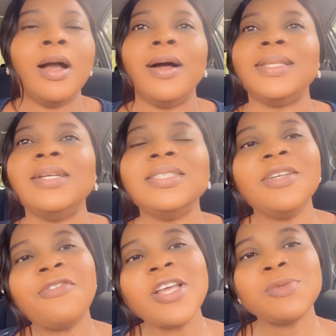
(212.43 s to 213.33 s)
Now, the
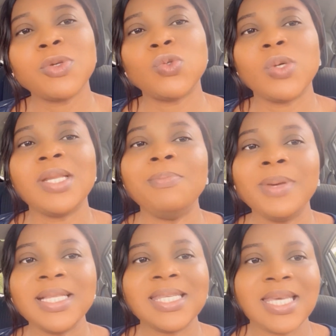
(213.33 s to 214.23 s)
difference between
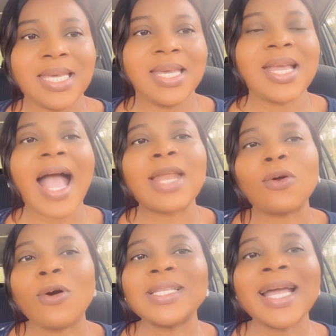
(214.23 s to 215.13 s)
PTE and
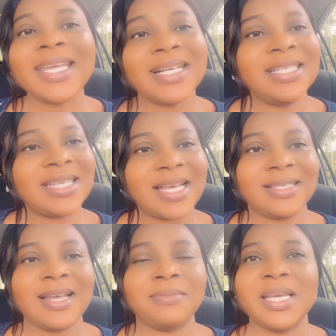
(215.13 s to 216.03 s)
other English
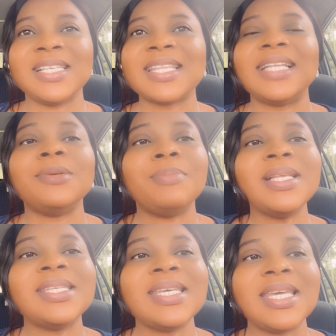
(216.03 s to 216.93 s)
exams is that the
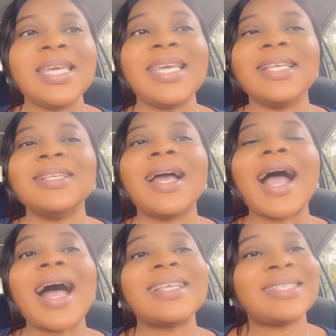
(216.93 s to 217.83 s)
PTE
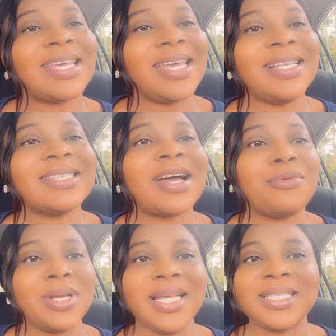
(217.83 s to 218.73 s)
has
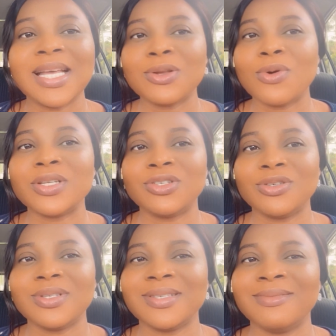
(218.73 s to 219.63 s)
interrelated
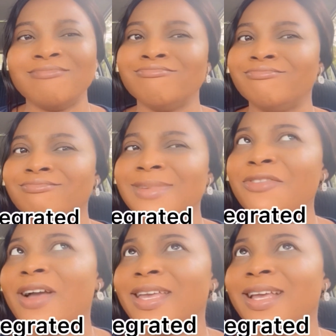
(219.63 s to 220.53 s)
questions.
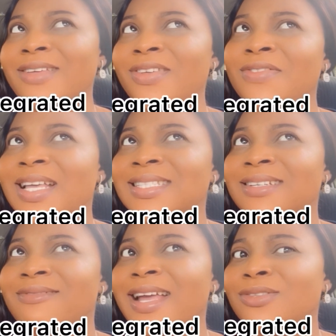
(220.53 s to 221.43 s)
If that's
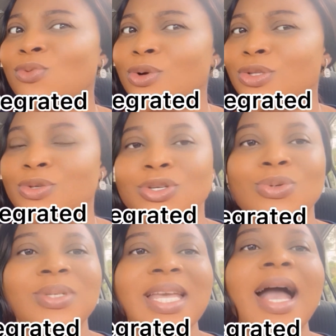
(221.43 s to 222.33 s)
the right word to
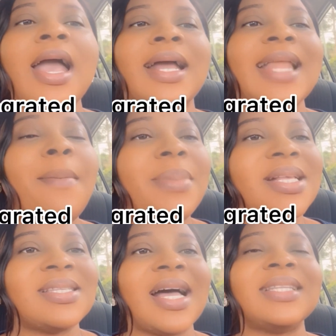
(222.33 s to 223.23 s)
use, that
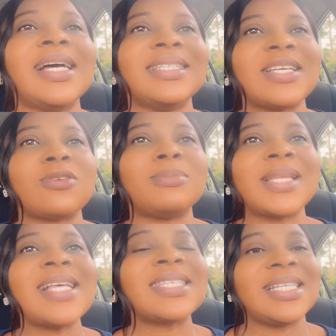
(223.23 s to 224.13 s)
means that there's some
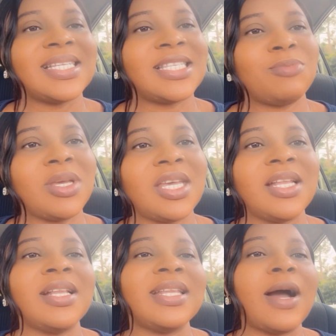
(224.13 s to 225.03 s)
tasks in the
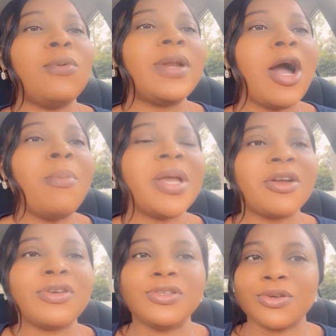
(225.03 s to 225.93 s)
speaking that would help
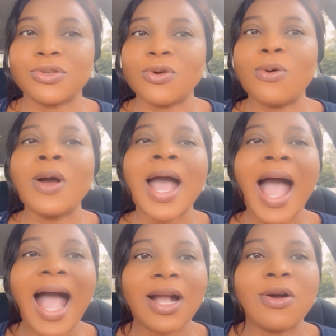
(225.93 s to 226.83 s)
increase your score
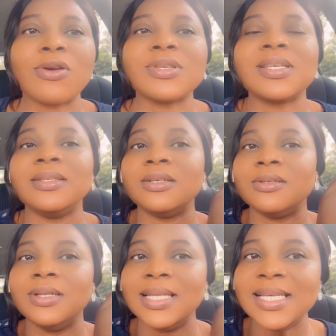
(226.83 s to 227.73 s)
across
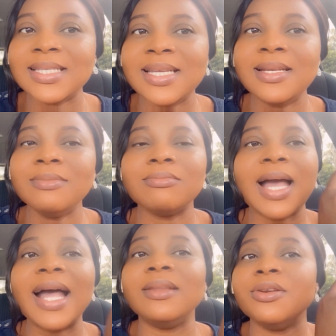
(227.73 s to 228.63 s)
the listening
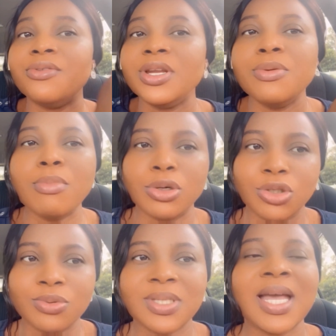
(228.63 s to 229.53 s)
and the reading
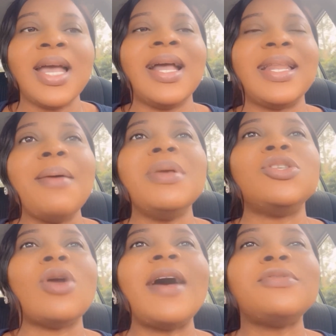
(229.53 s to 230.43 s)
modules. That
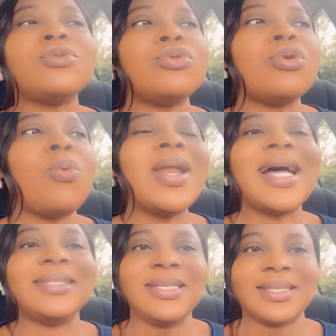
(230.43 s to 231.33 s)
means you have to know, what
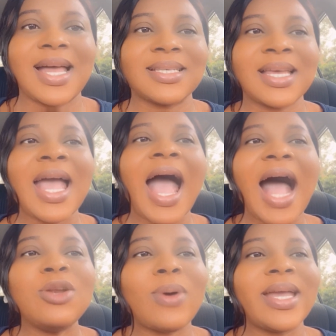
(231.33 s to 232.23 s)
are these tasks?
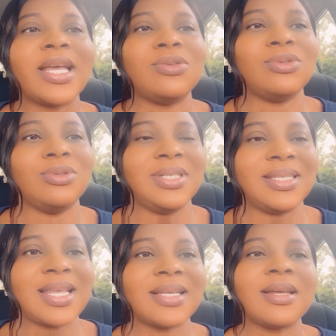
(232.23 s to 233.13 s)
How do I get to do
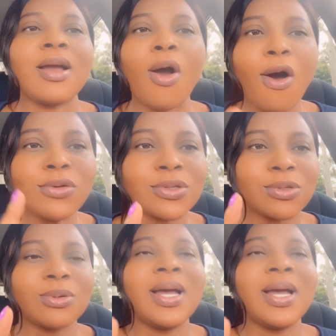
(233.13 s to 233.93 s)
these tasks? Also,